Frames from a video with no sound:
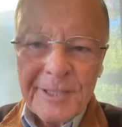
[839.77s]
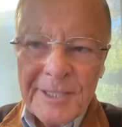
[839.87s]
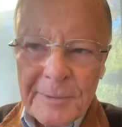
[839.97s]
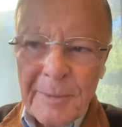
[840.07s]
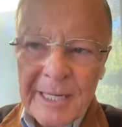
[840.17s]

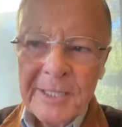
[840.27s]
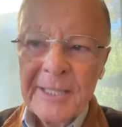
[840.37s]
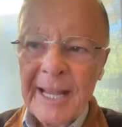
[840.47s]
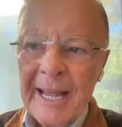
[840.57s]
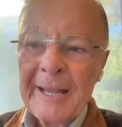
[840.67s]
show
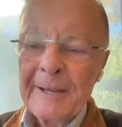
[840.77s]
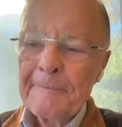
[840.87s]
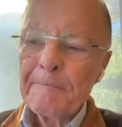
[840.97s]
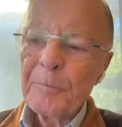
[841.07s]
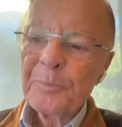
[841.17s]
you,
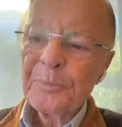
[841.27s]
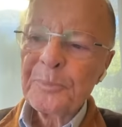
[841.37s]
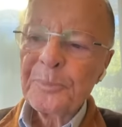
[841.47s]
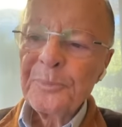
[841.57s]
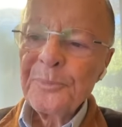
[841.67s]
so you can
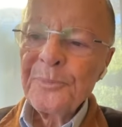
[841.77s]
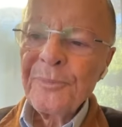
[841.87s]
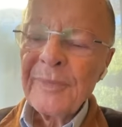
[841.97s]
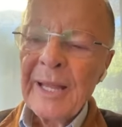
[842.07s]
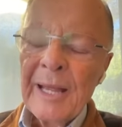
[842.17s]
imagine
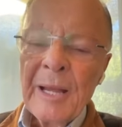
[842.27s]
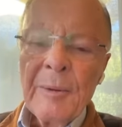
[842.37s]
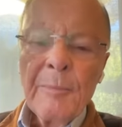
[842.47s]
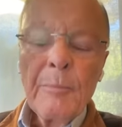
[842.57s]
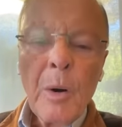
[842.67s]
how it
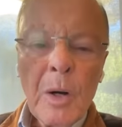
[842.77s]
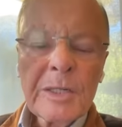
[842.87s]
was,